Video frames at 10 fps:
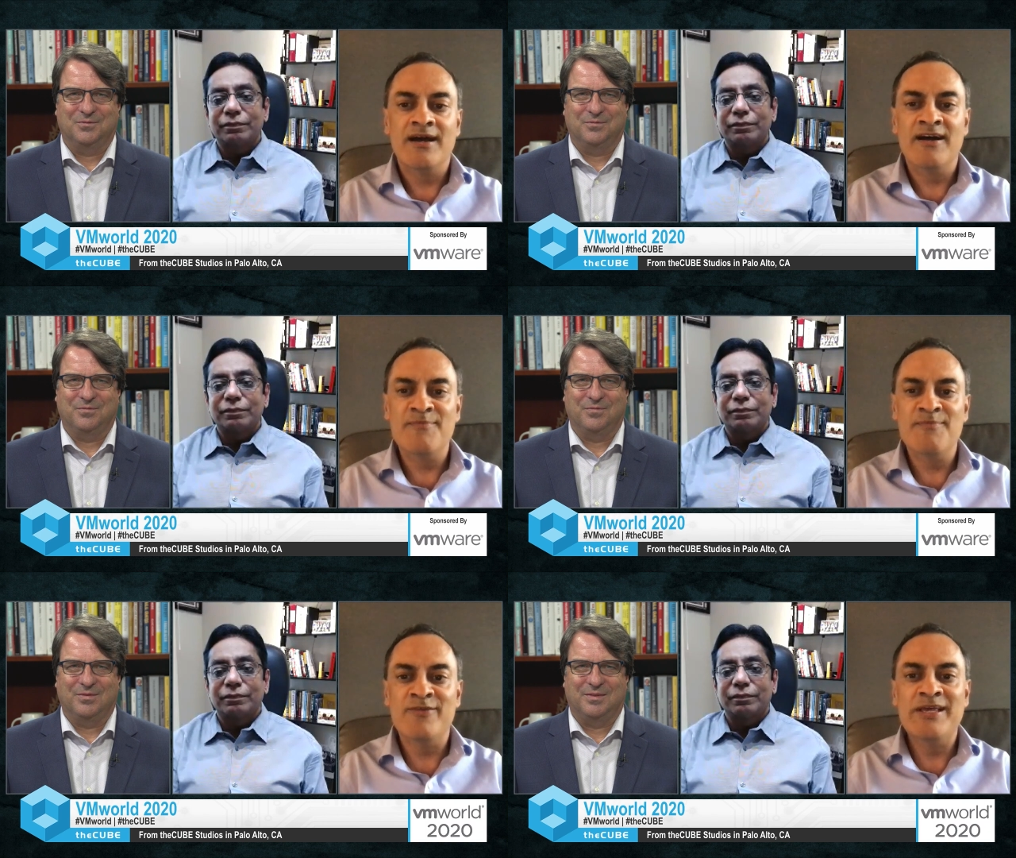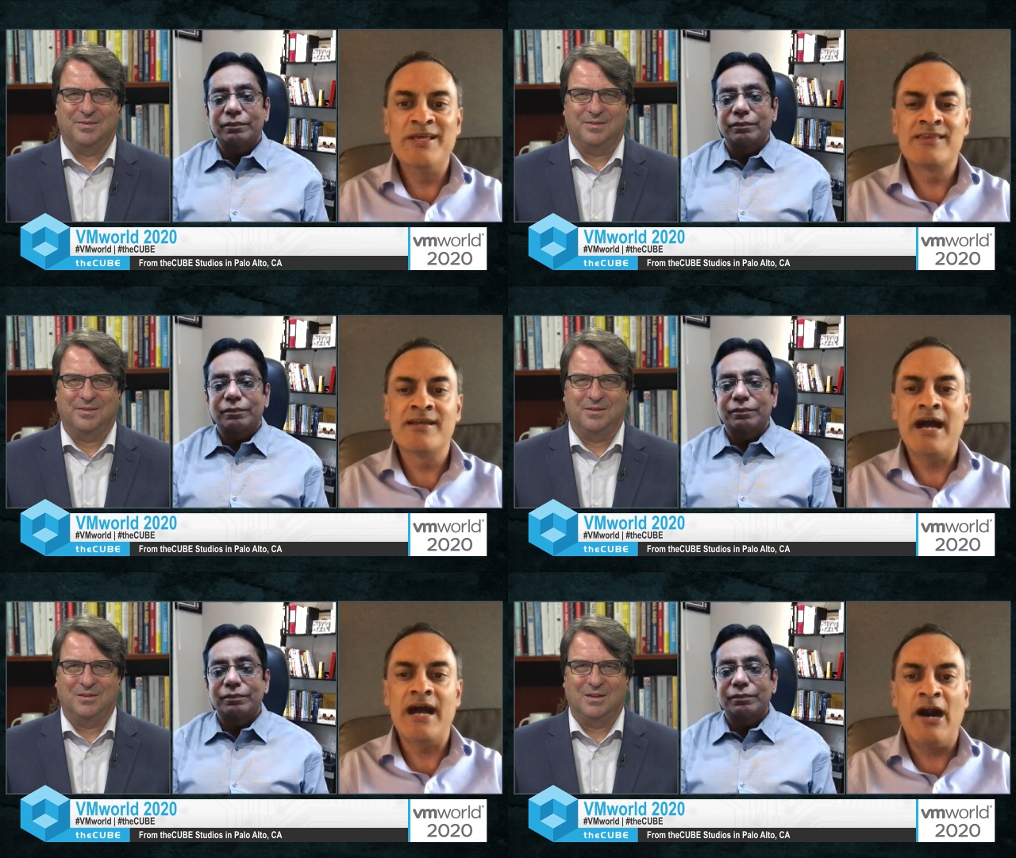Speaker 1: Um, and we
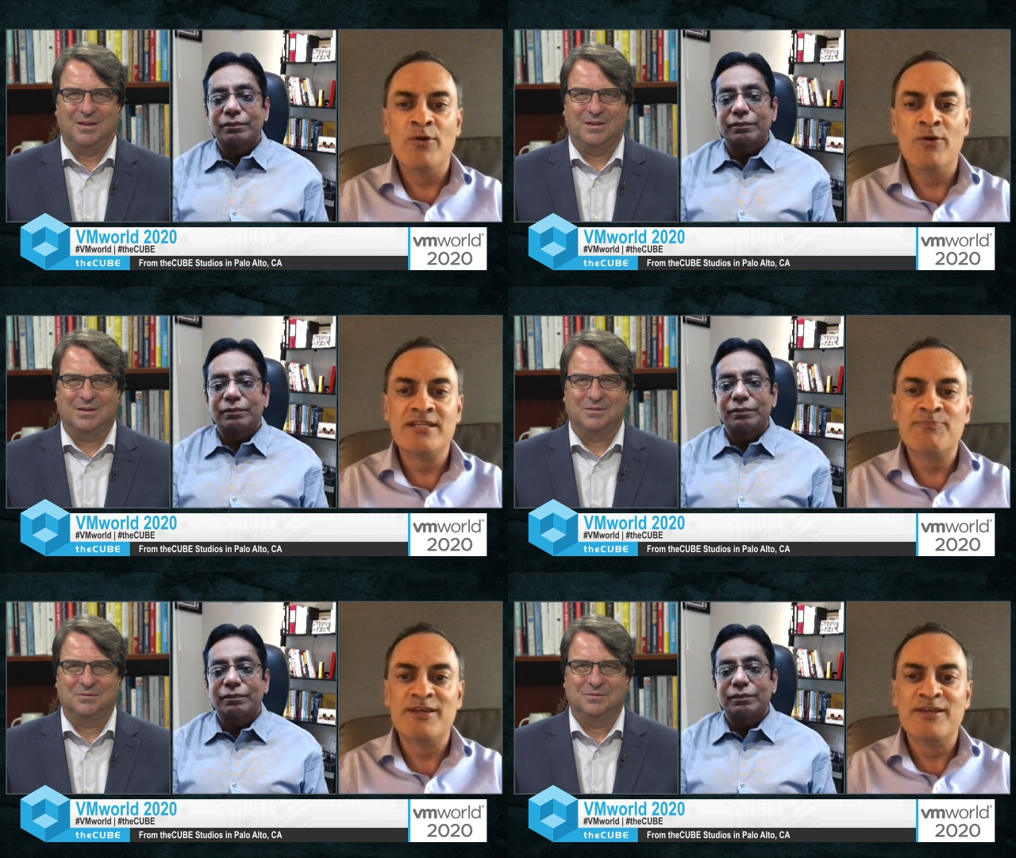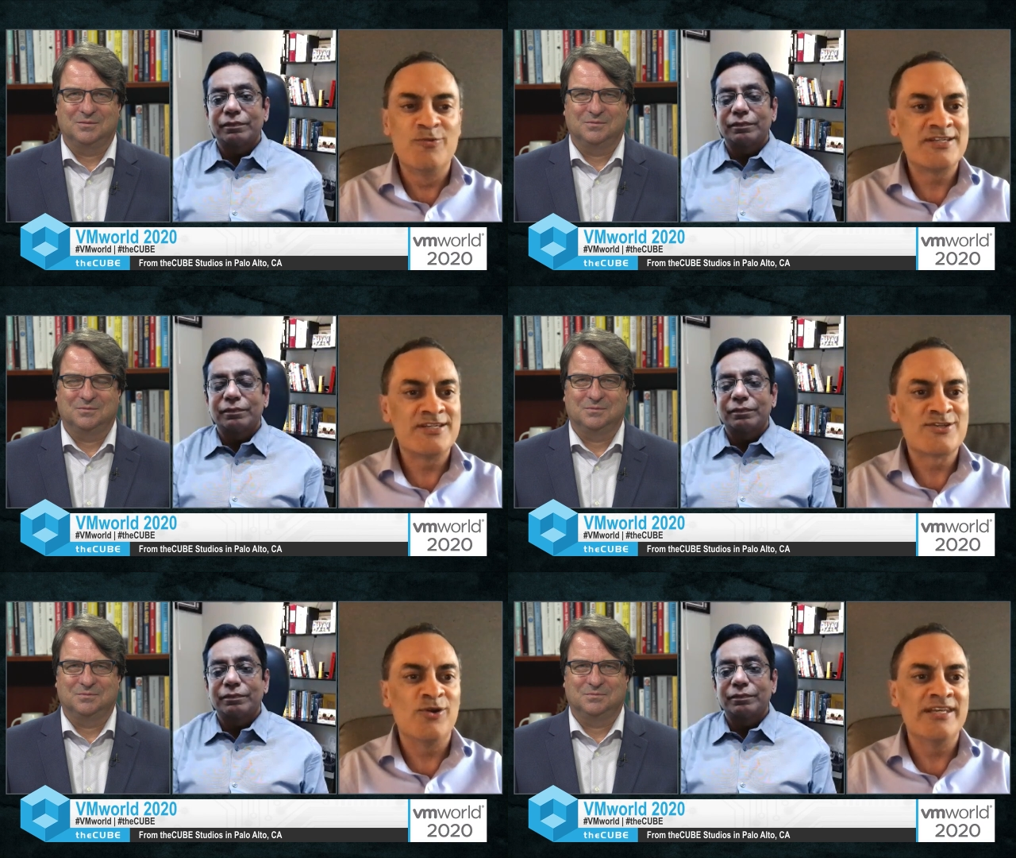think our DPU,
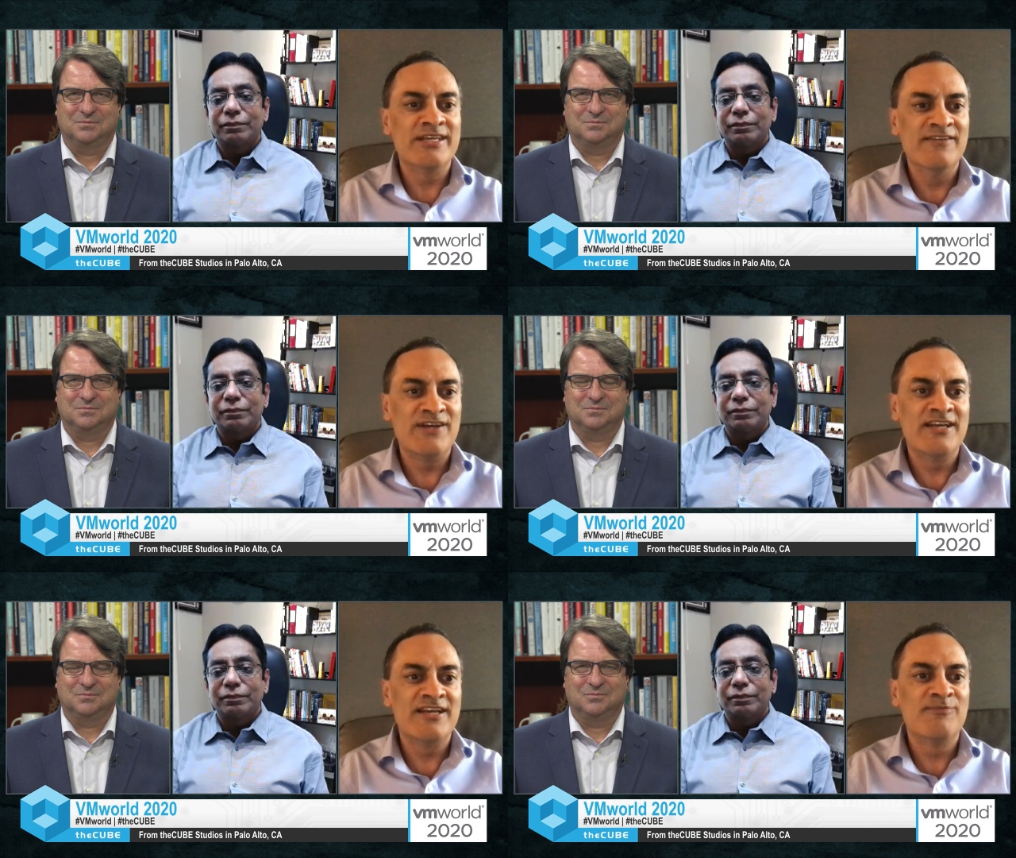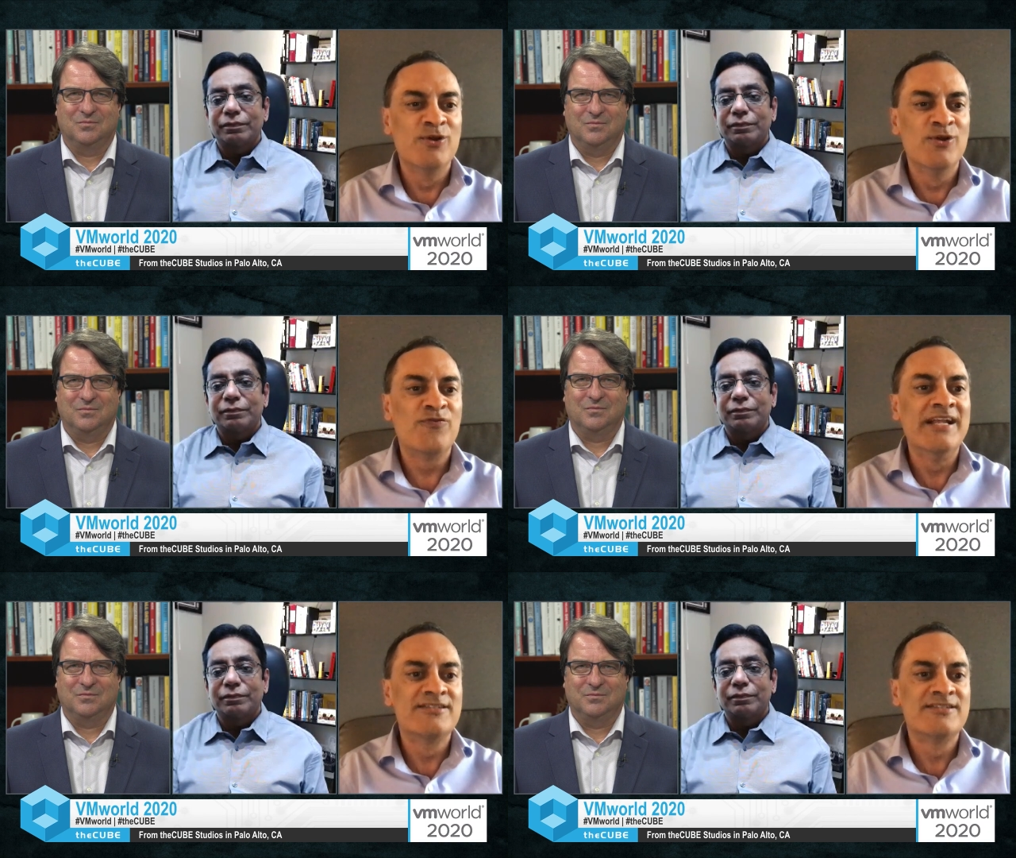which is called the NVIDIA
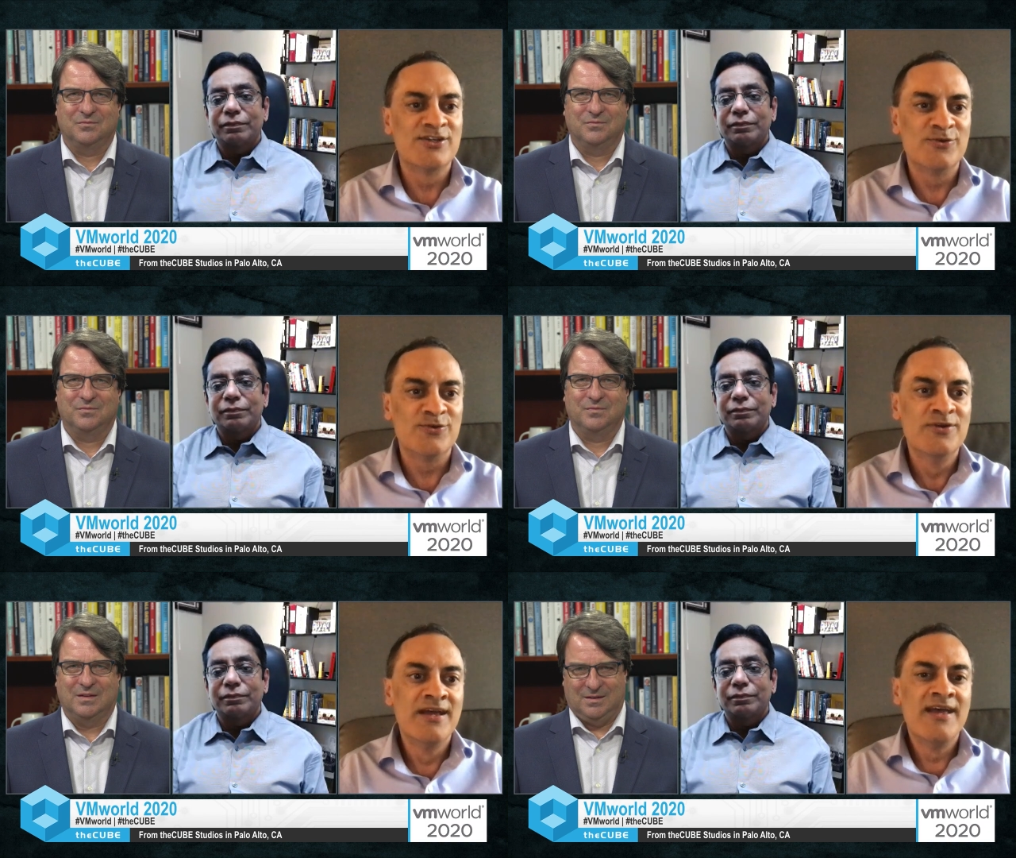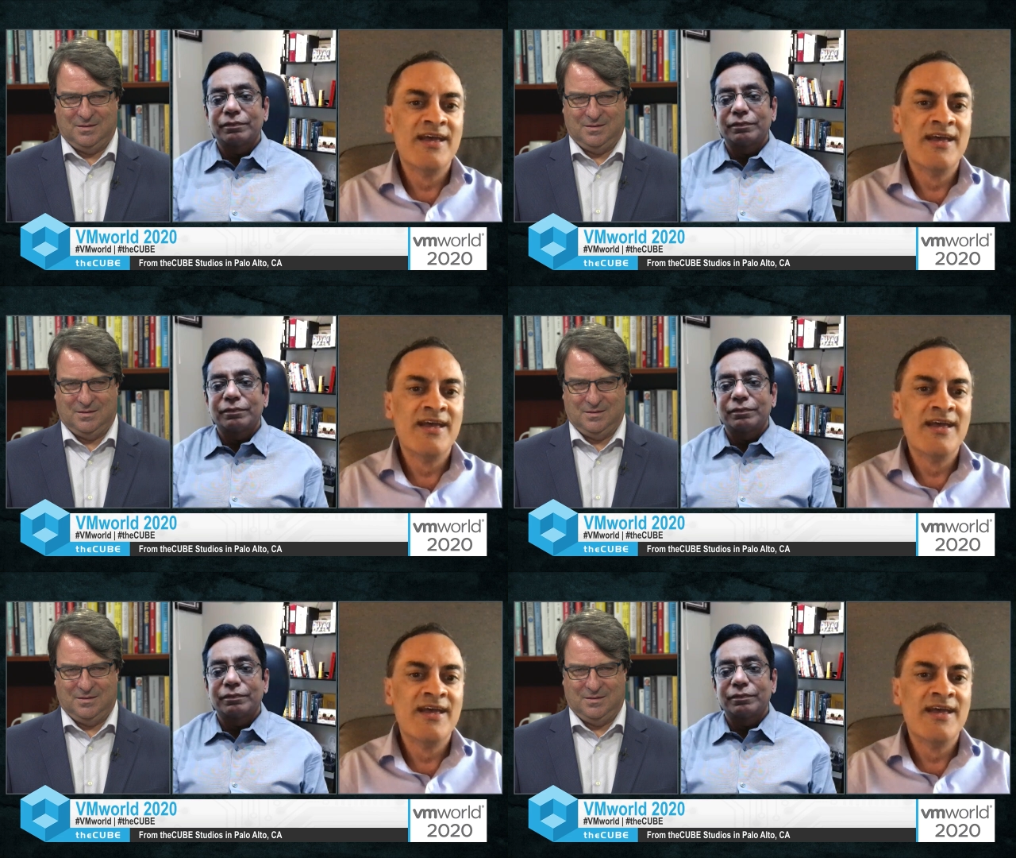Bluefield 2,